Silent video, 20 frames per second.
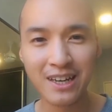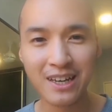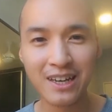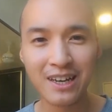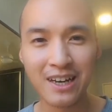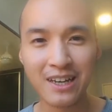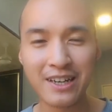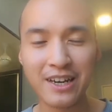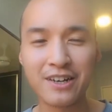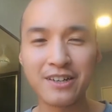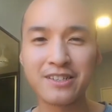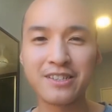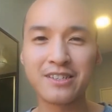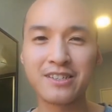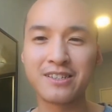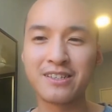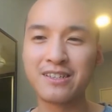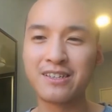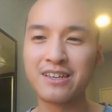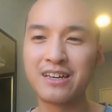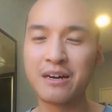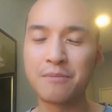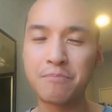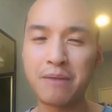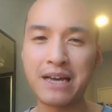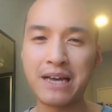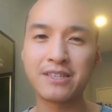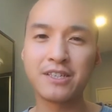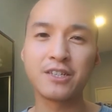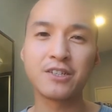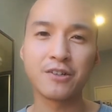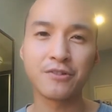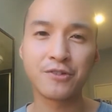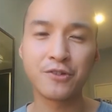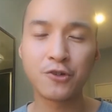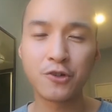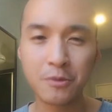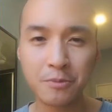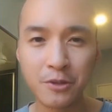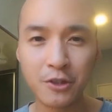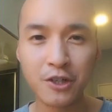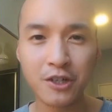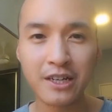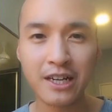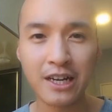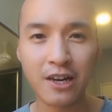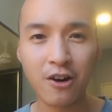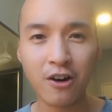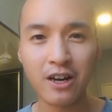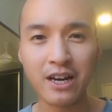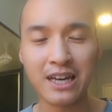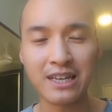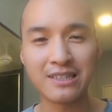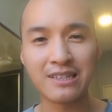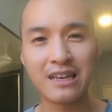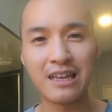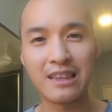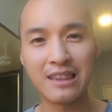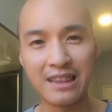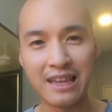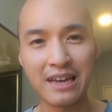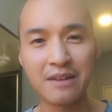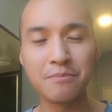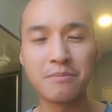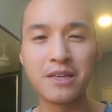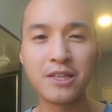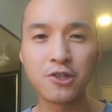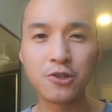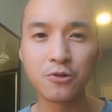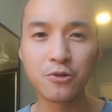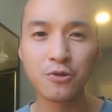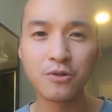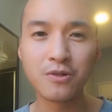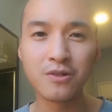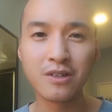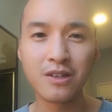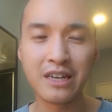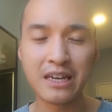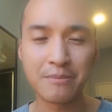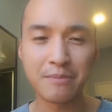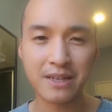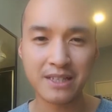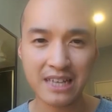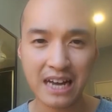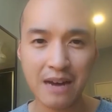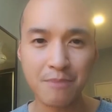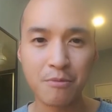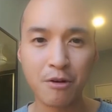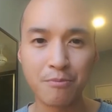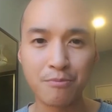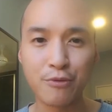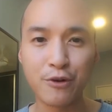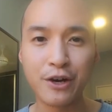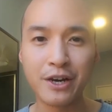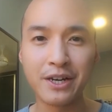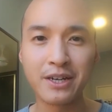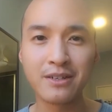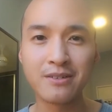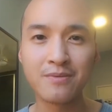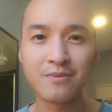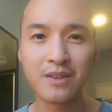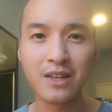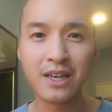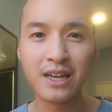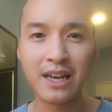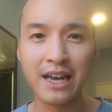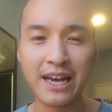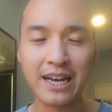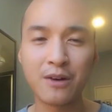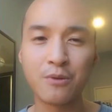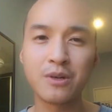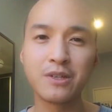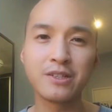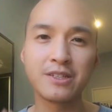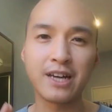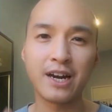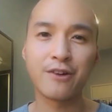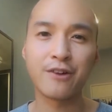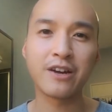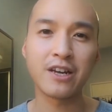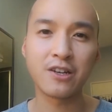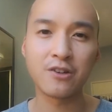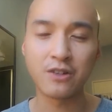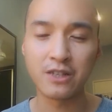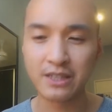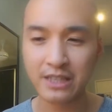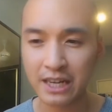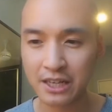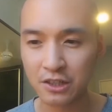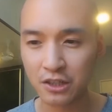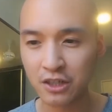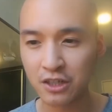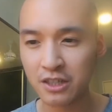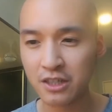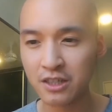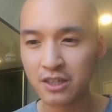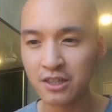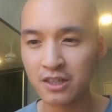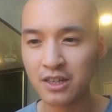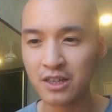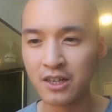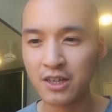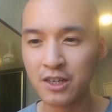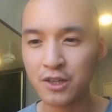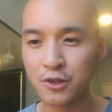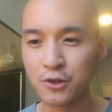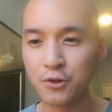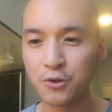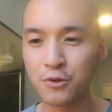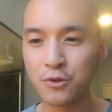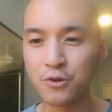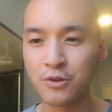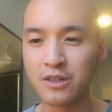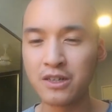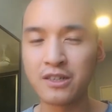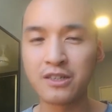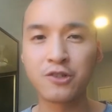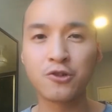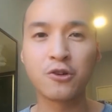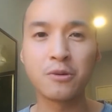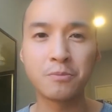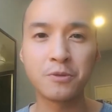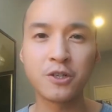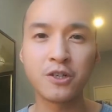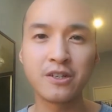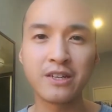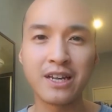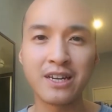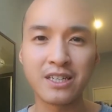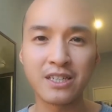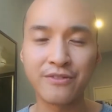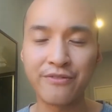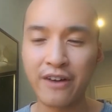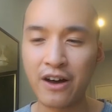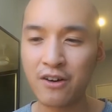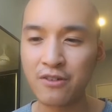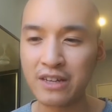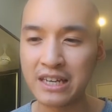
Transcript: there's a passage of scripture that God has led me to in my time of prayer and I want to direct your attention to the scripture that is found